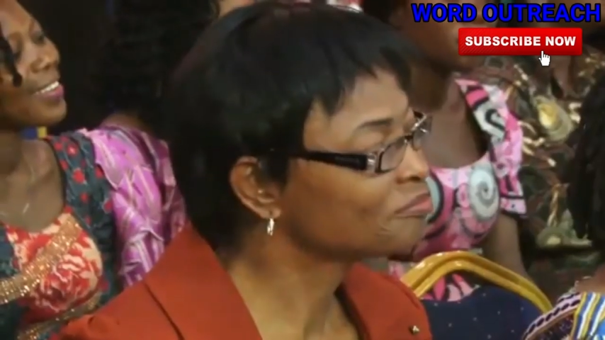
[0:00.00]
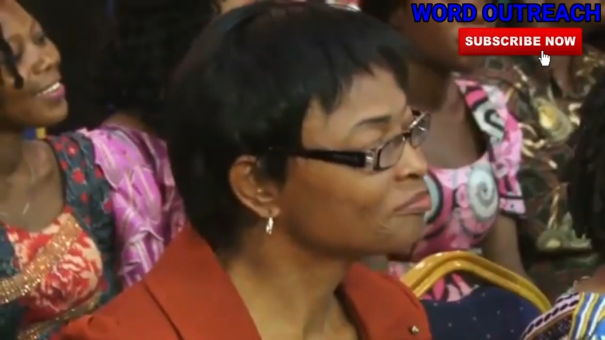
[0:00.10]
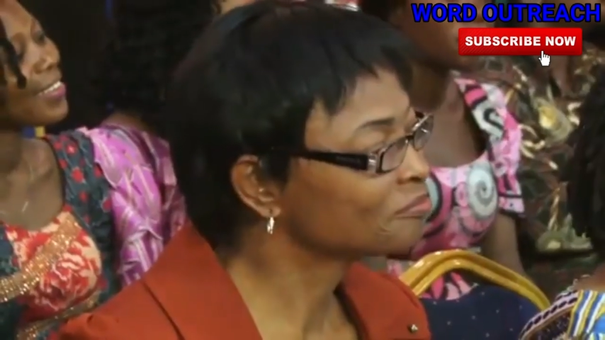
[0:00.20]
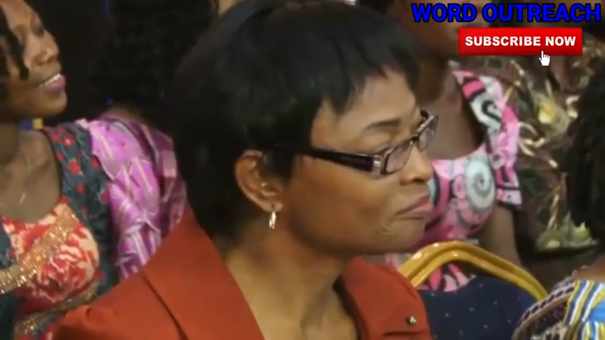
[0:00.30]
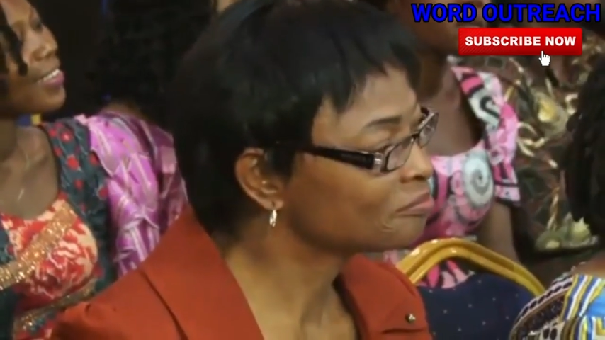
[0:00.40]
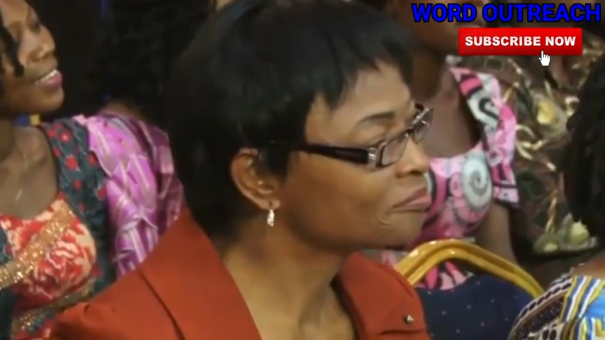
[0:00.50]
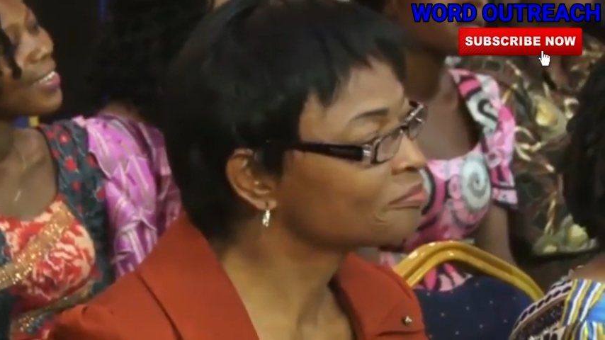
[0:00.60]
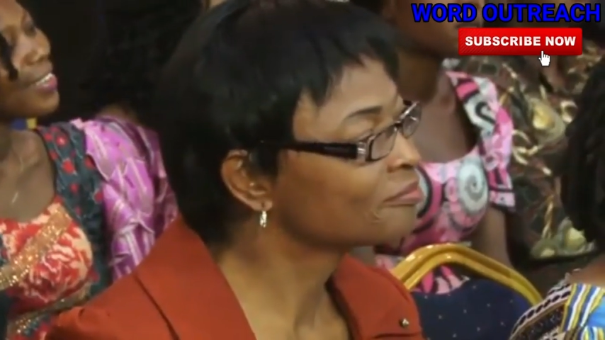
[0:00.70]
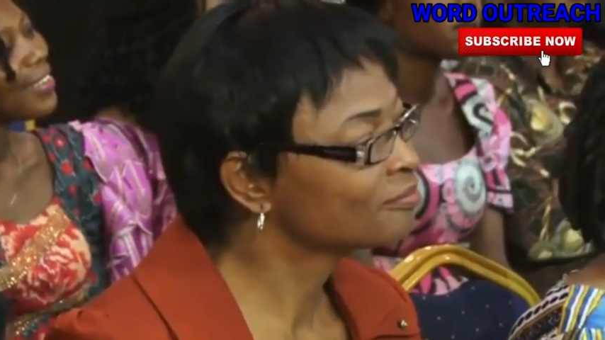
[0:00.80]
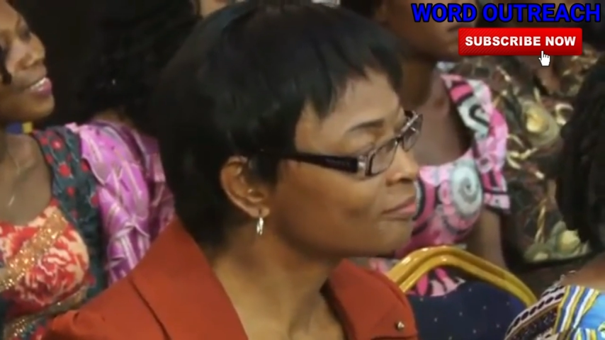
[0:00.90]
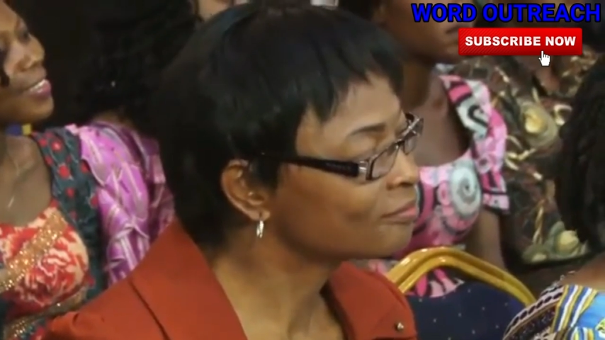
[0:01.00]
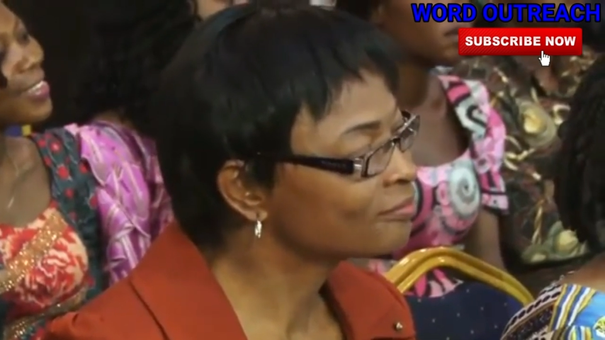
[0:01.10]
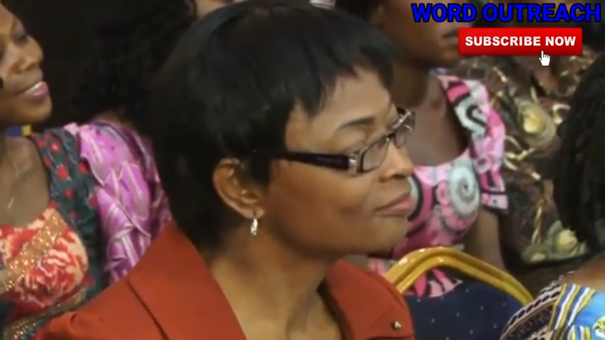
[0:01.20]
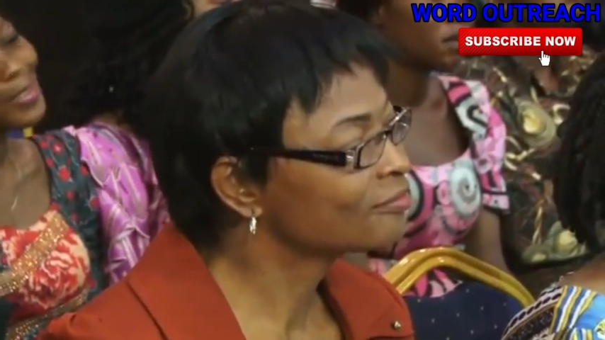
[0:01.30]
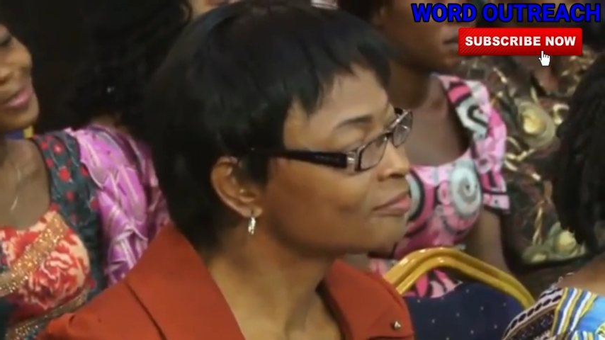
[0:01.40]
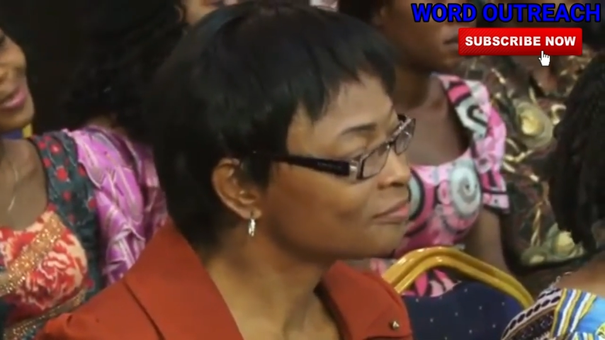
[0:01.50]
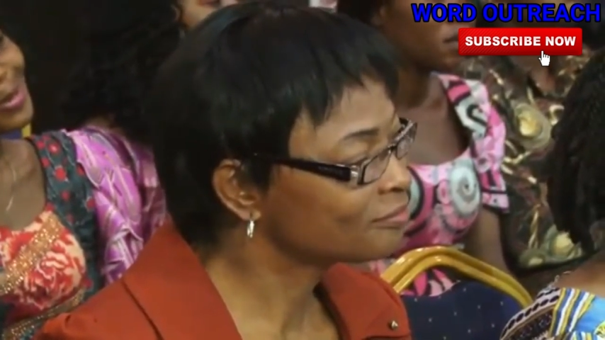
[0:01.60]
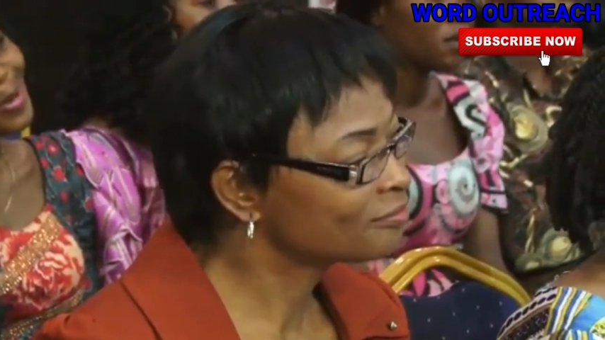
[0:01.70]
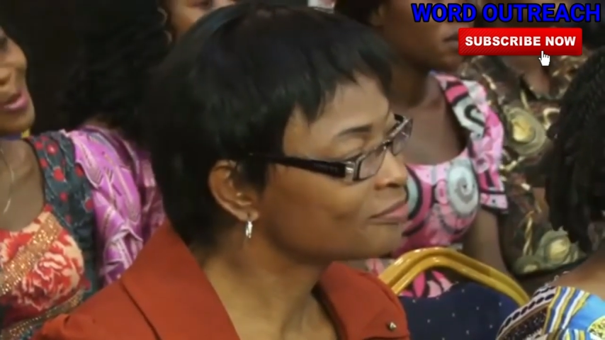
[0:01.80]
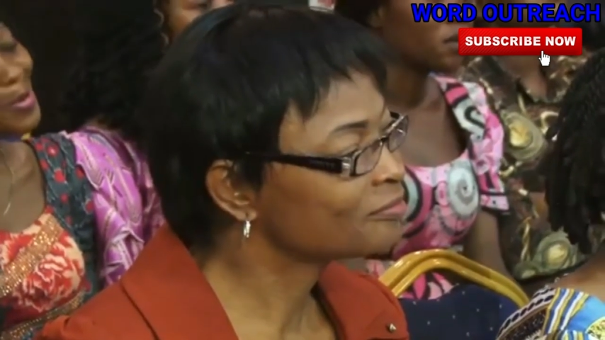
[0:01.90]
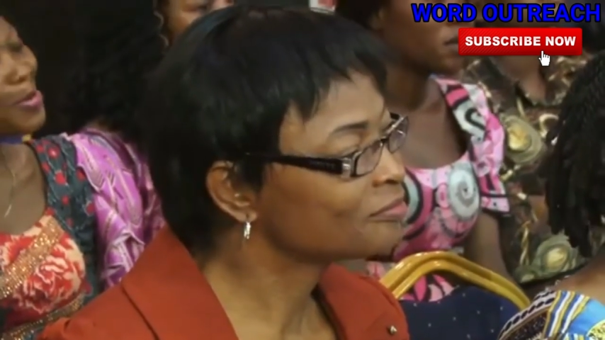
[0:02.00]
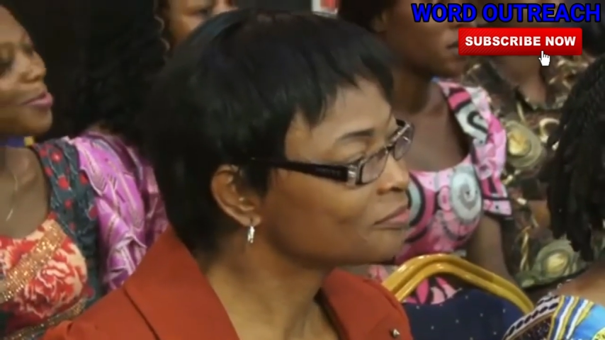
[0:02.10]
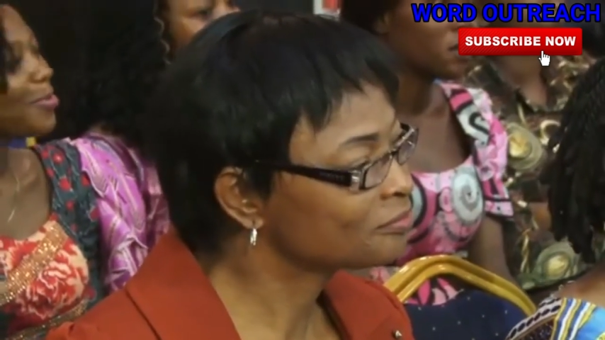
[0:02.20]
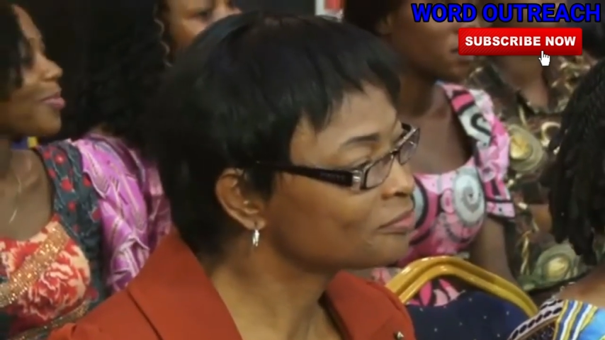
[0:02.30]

It's a lie. It's a lie.